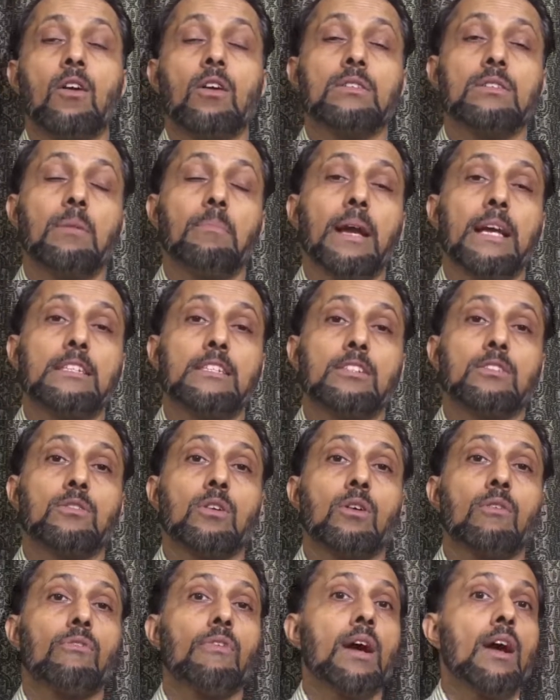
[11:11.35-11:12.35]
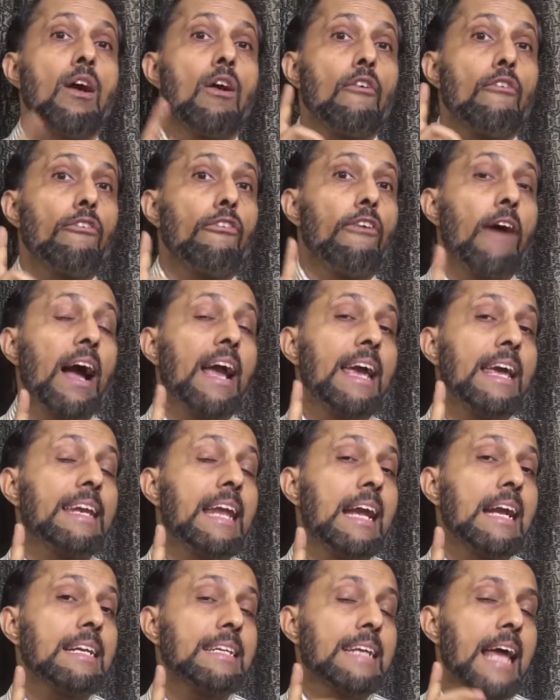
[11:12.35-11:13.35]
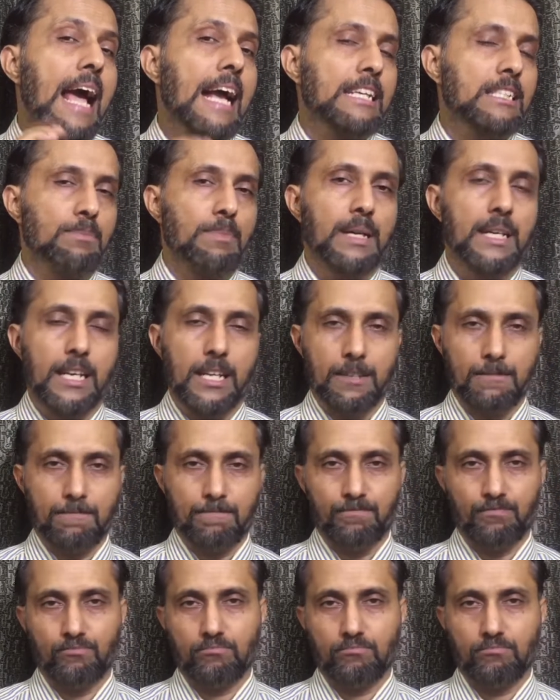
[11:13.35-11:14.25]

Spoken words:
on the basis of final tax burden.